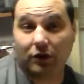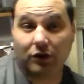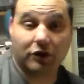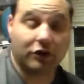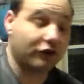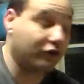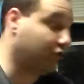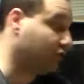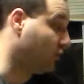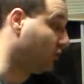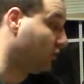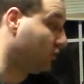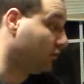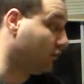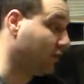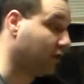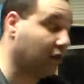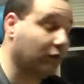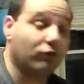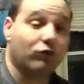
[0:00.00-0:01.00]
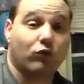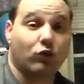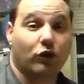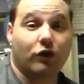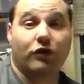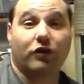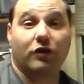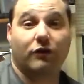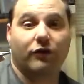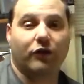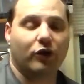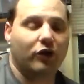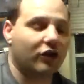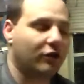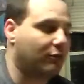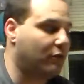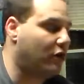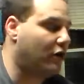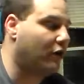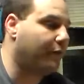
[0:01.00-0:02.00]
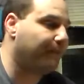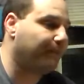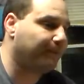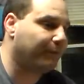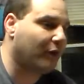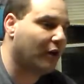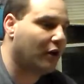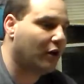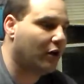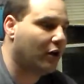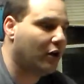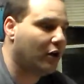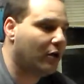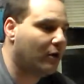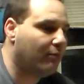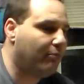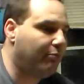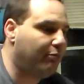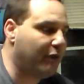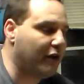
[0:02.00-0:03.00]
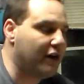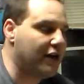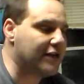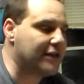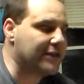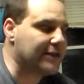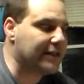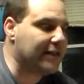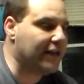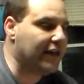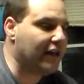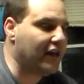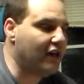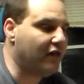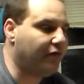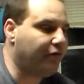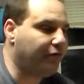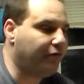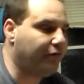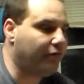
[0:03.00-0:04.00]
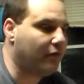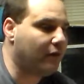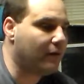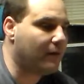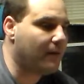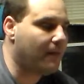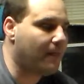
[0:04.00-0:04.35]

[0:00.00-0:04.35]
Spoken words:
Because, you know, they're worth it if you get them all. But if